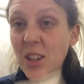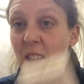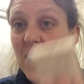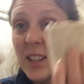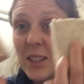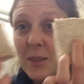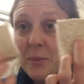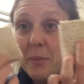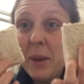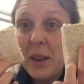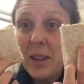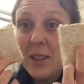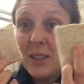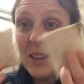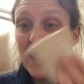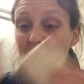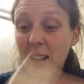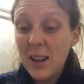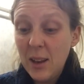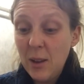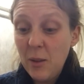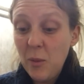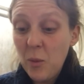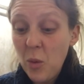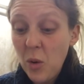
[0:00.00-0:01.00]
That's
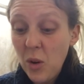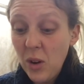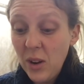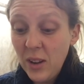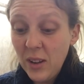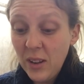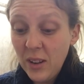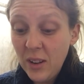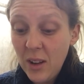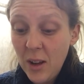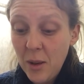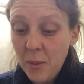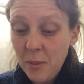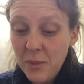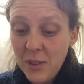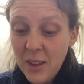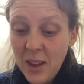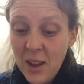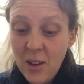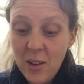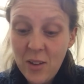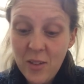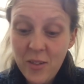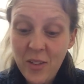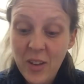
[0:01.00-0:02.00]
basically what comes
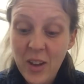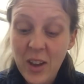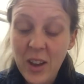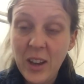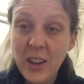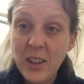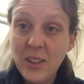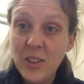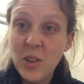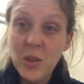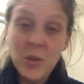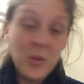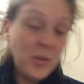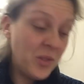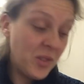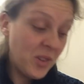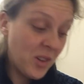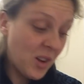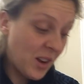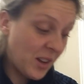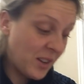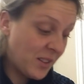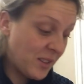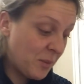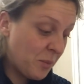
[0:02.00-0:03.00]
out of a
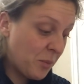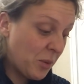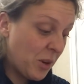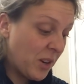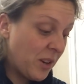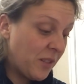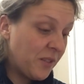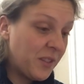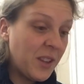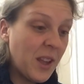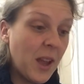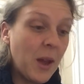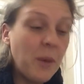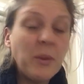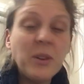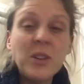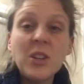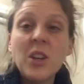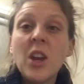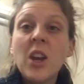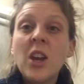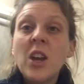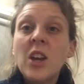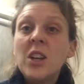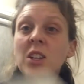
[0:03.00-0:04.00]
two-sliced bread of
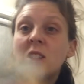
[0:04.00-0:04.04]
sandwich.